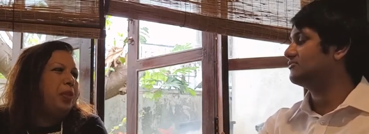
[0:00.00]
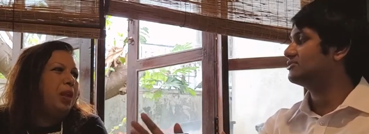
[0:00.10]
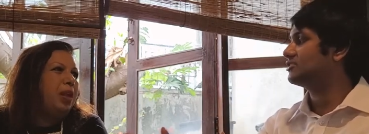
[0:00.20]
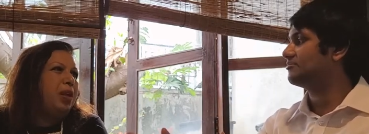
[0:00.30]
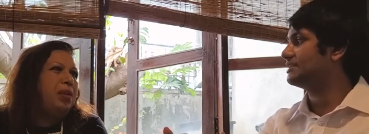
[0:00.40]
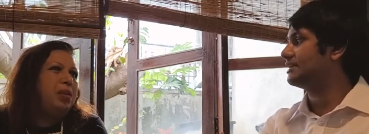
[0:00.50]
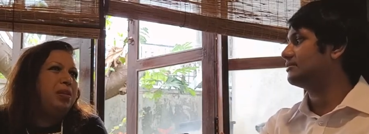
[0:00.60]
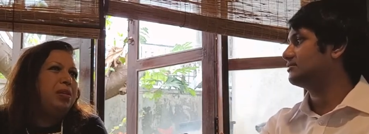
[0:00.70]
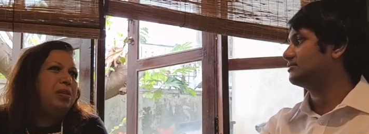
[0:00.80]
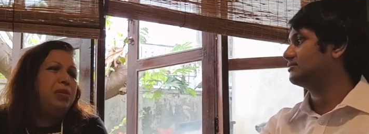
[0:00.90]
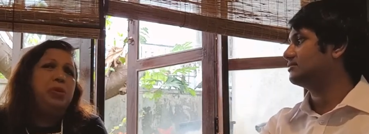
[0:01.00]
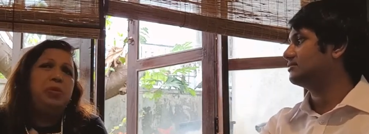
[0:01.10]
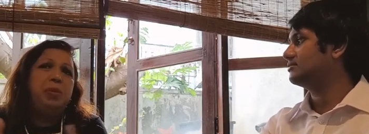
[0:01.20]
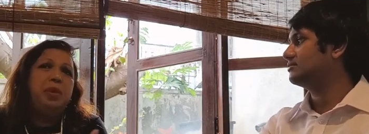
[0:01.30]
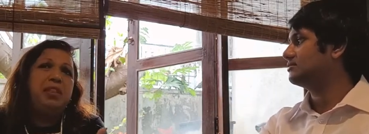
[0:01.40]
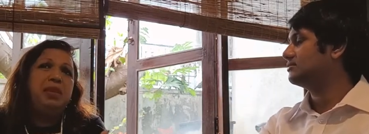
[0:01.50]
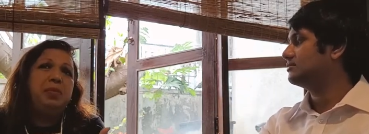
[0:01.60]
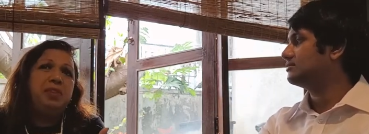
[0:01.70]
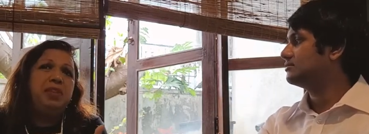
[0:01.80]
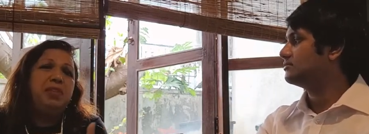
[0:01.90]
Speaker 1: we stop that?
Speaker 2: No, the women
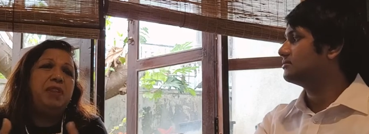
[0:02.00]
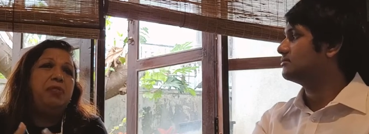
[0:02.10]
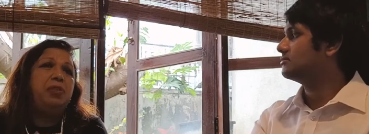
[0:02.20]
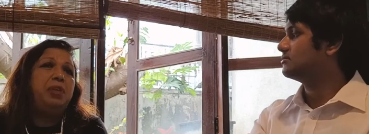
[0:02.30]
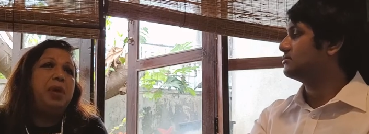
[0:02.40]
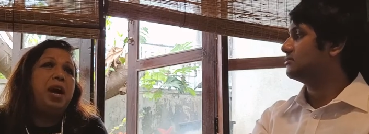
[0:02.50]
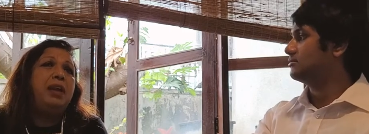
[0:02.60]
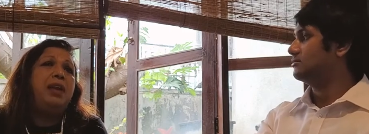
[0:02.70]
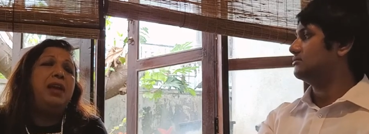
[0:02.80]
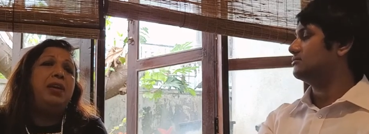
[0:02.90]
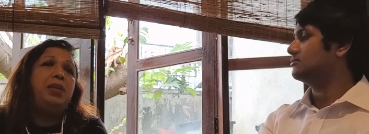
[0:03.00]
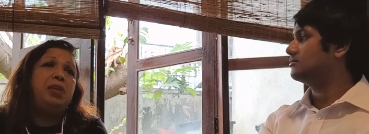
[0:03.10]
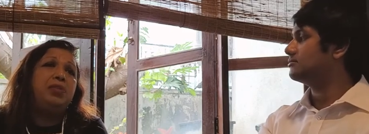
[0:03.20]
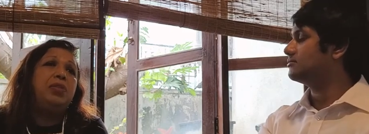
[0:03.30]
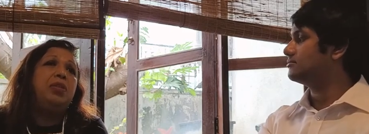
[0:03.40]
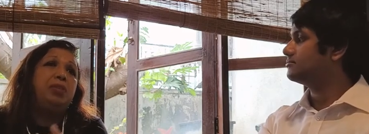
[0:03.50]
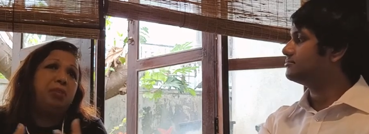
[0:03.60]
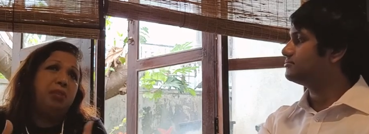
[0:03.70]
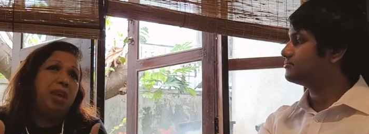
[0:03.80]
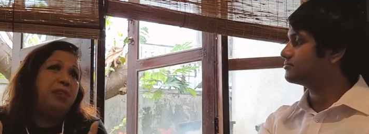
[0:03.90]
themselves have to demand, and also
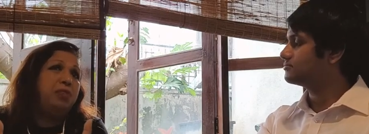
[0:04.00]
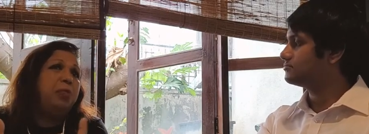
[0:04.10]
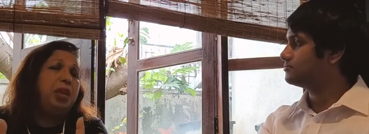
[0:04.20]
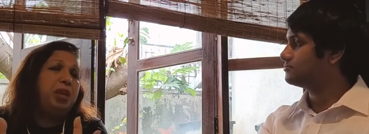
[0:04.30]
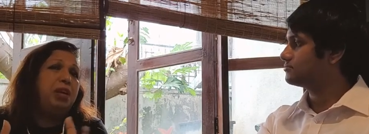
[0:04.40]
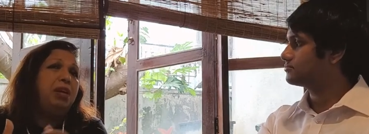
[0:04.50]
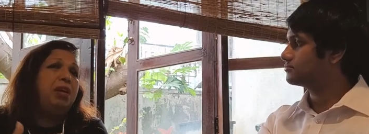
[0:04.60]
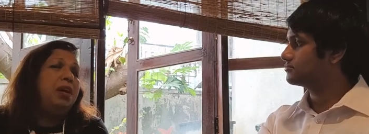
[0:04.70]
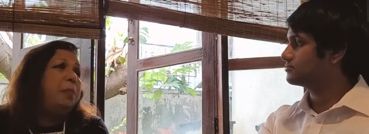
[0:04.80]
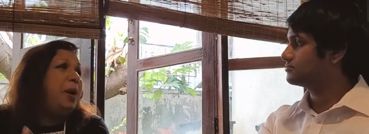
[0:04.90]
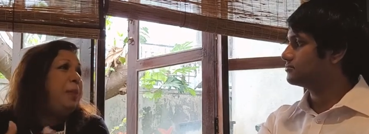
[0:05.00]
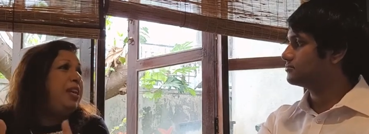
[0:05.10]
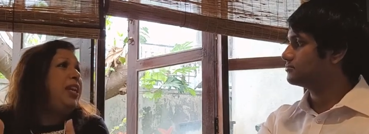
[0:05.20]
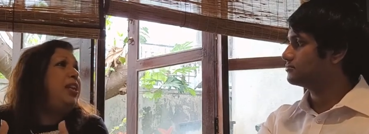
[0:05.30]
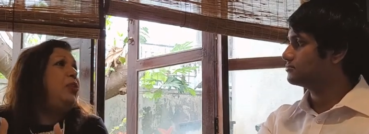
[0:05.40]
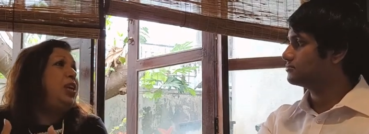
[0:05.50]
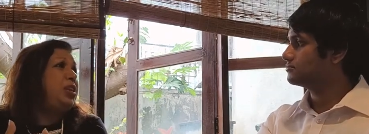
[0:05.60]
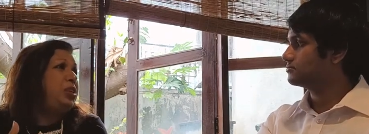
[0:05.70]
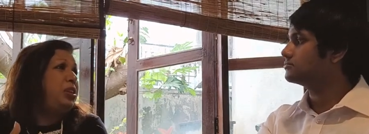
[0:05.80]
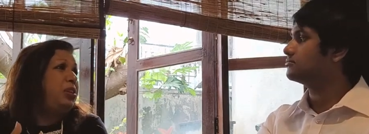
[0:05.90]
there has to be uh, public
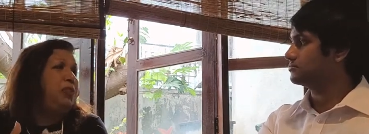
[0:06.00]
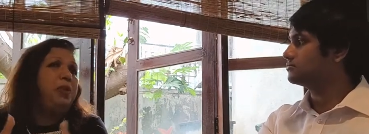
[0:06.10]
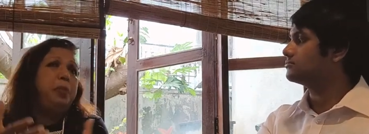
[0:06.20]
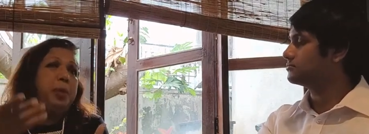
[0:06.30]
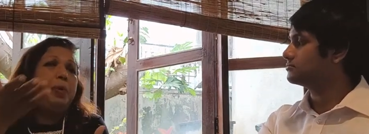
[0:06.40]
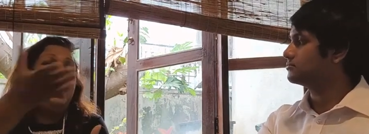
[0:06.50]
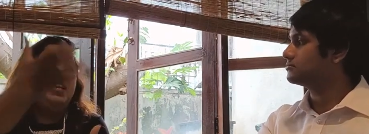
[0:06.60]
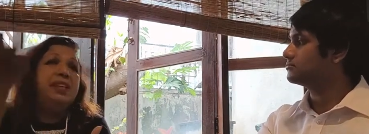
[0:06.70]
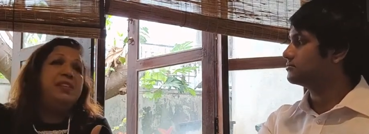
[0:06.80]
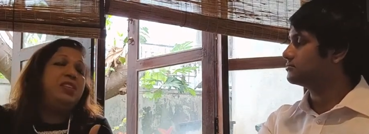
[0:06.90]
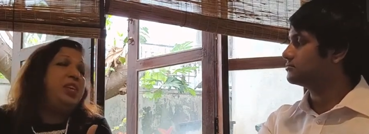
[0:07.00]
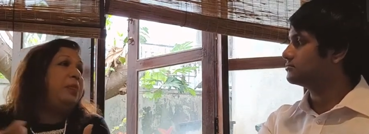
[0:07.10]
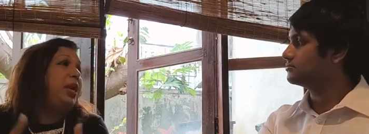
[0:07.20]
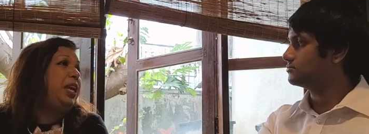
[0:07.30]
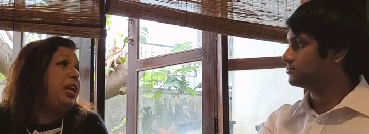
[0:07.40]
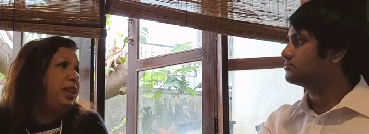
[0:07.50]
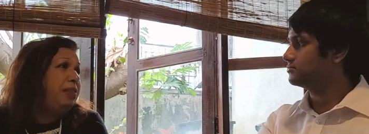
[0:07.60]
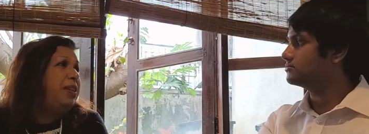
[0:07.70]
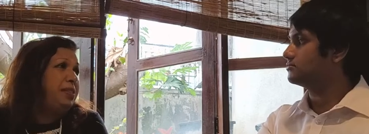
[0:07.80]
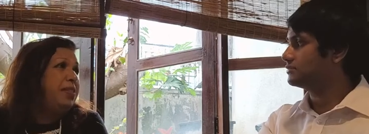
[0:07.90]
education of the people at decision-making
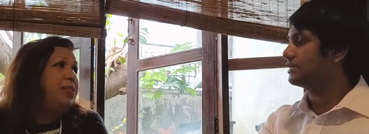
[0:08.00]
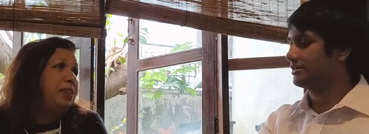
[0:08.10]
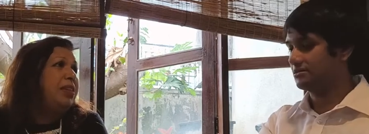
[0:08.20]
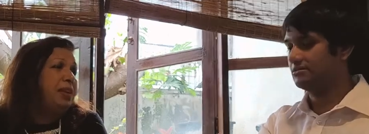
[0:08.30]
levels. Right.